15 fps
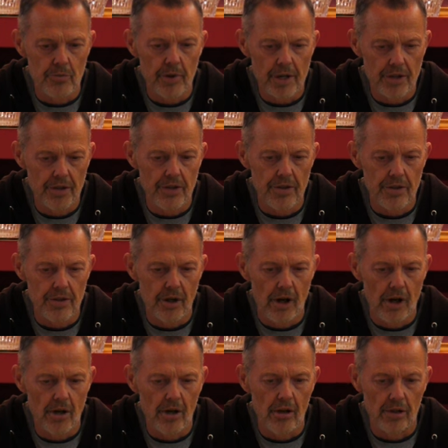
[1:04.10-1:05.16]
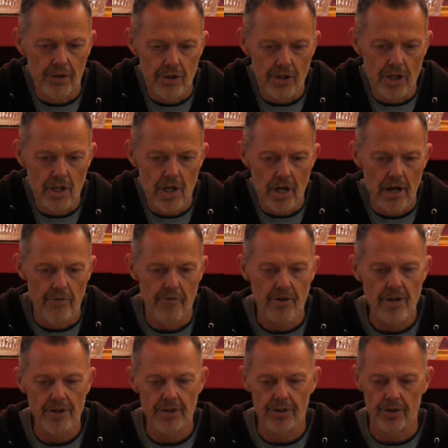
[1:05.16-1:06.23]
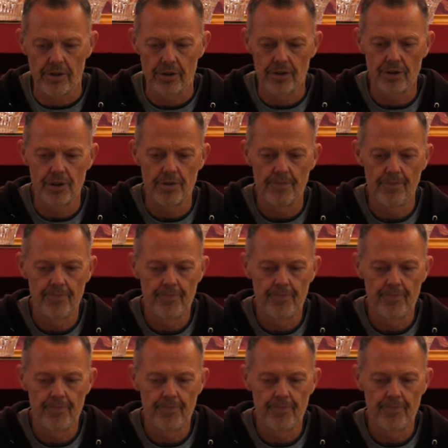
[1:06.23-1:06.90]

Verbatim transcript: Western psychology and research.